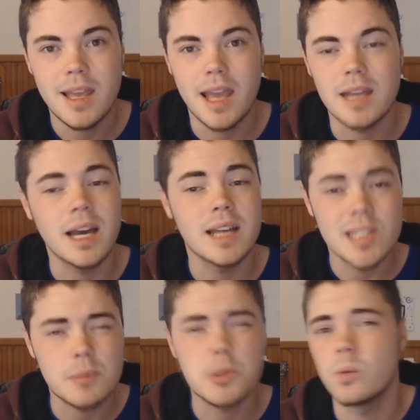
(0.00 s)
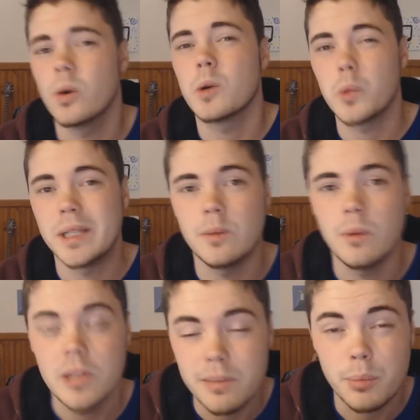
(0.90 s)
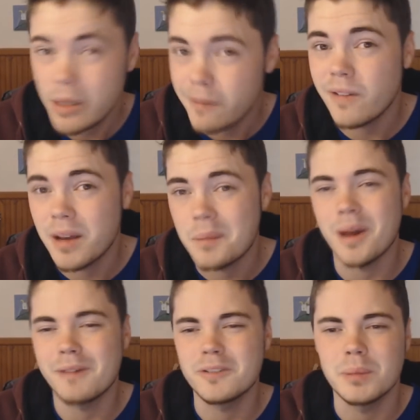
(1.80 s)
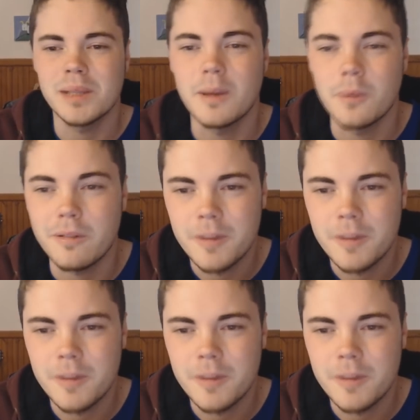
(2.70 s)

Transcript: and it seems to work really well. It's a pretty fun buff to play with.